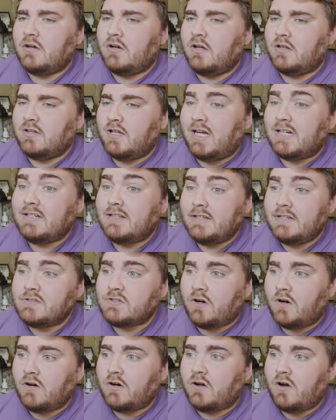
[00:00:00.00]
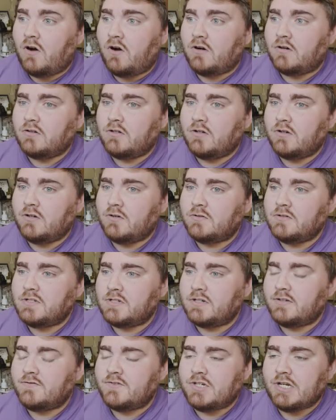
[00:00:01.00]
a lot of these are car logos
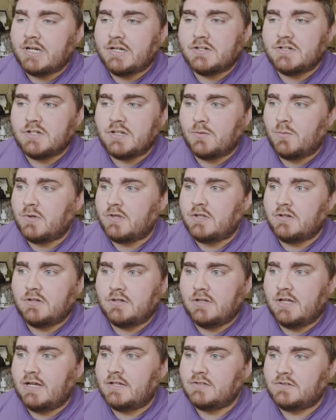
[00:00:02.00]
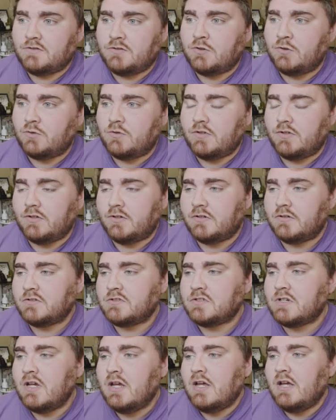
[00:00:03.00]
that have changed like within the last two years.